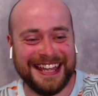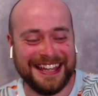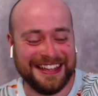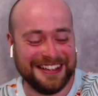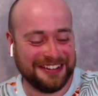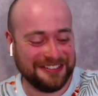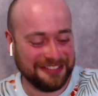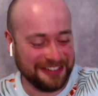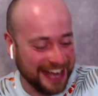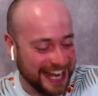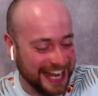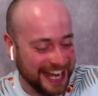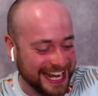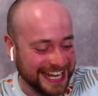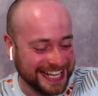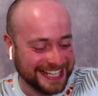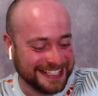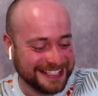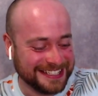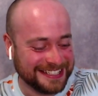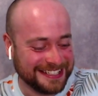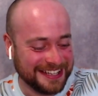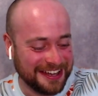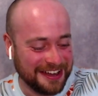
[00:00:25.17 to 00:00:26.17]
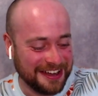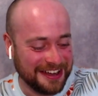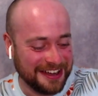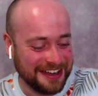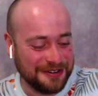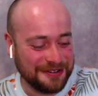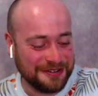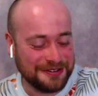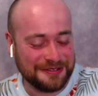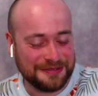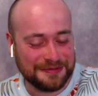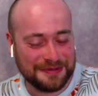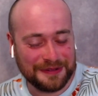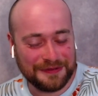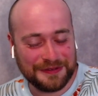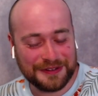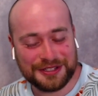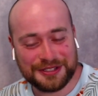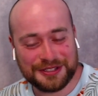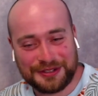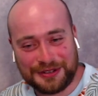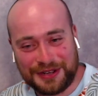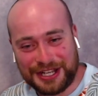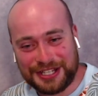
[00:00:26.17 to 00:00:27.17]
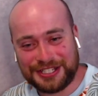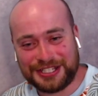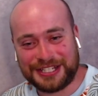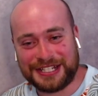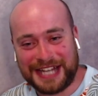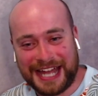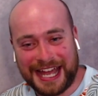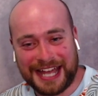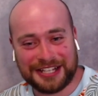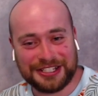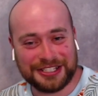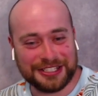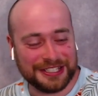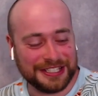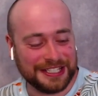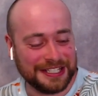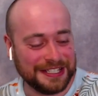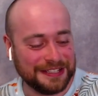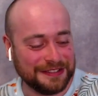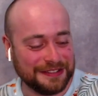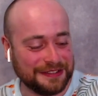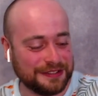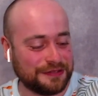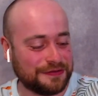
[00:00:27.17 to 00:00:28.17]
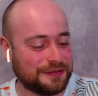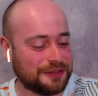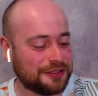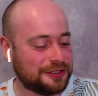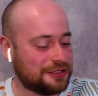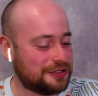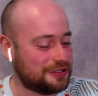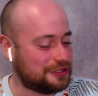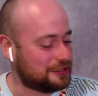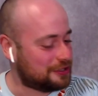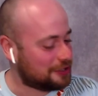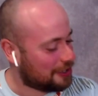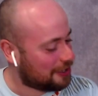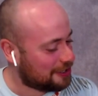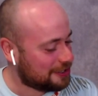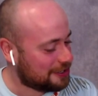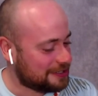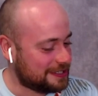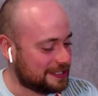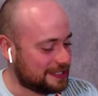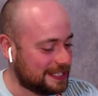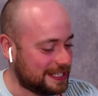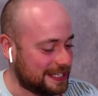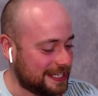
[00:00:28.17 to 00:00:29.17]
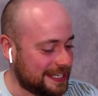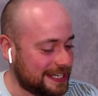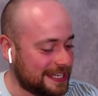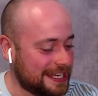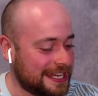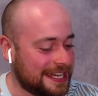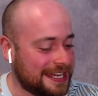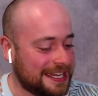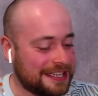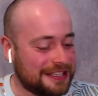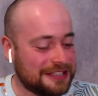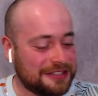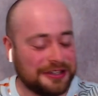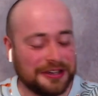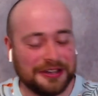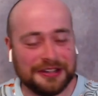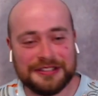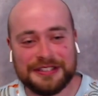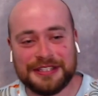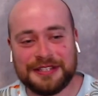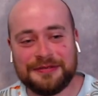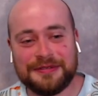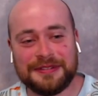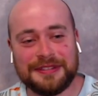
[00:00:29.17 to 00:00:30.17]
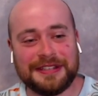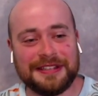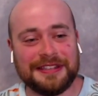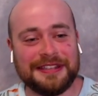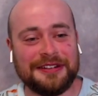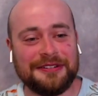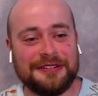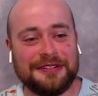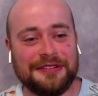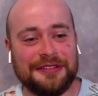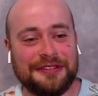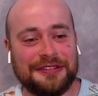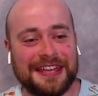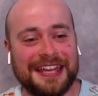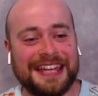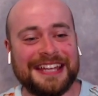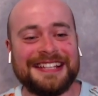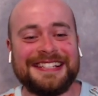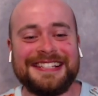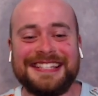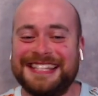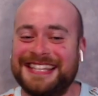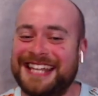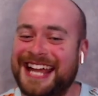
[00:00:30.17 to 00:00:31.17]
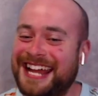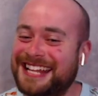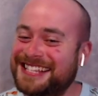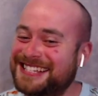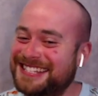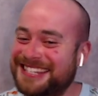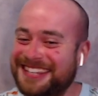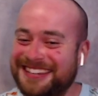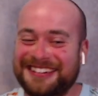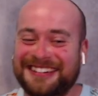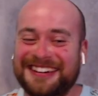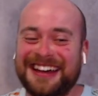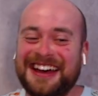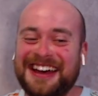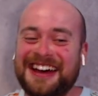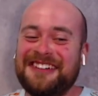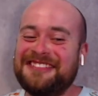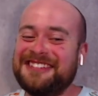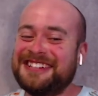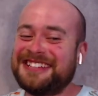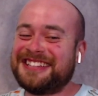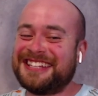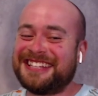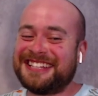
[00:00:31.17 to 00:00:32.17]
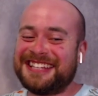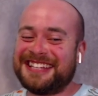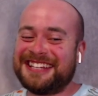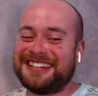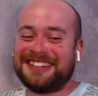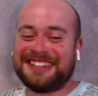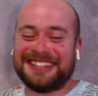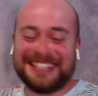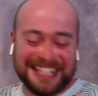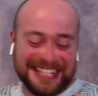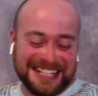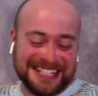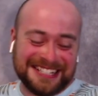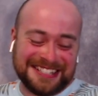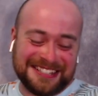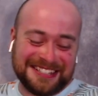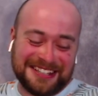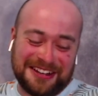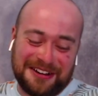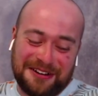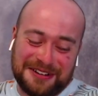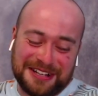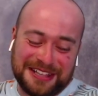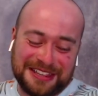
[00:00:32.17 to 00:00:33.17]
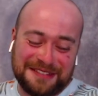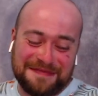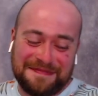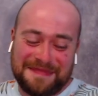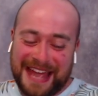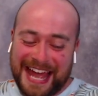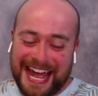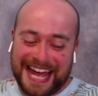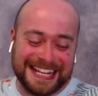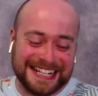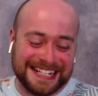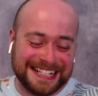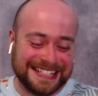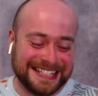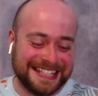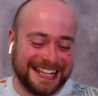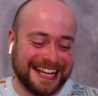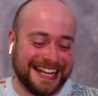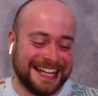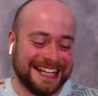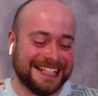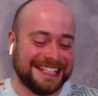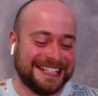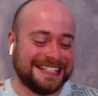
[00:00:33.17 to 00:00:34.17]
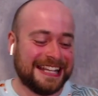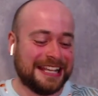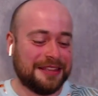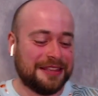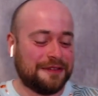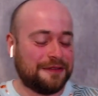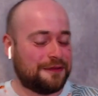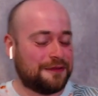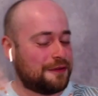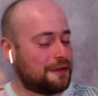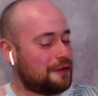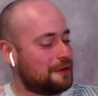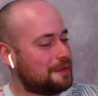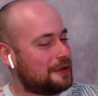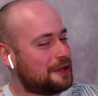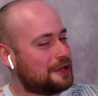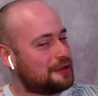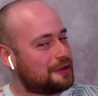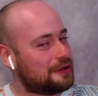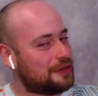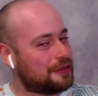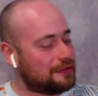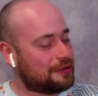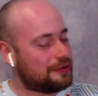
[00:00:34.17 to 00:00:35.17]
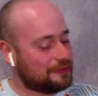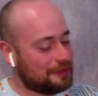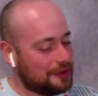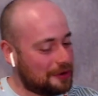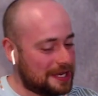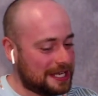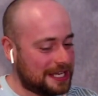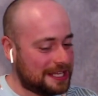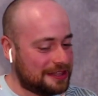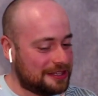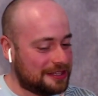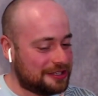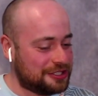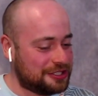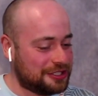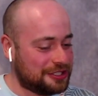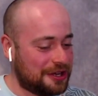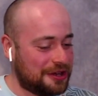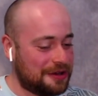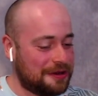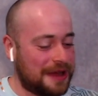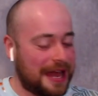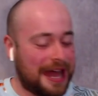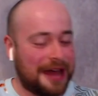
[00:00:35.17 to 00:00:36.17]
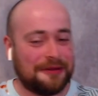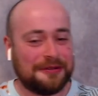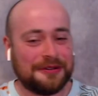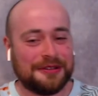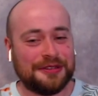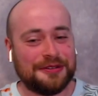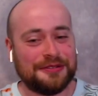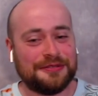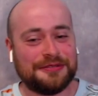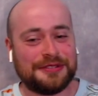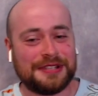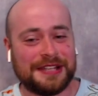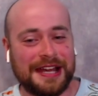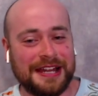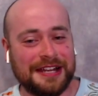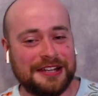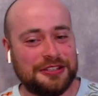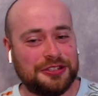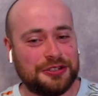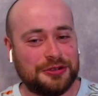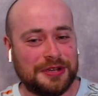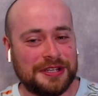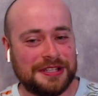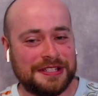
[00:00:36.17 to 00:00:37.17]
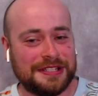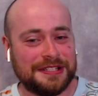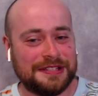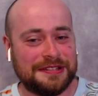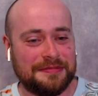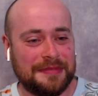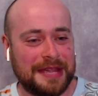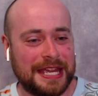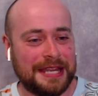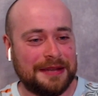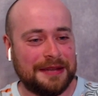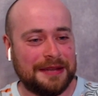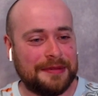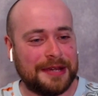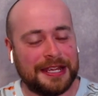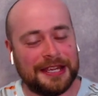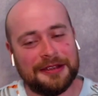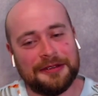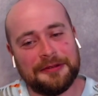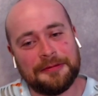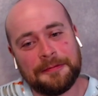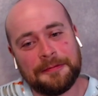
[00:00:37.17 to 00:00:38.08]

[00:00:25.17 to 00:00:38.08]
Great. So my first question actually is for D'Arcy. D'Arcy, with the little things, that's you, with the little things, though, with the batting stance and the form when you're throwing in the show, how were those kind of choices made by you?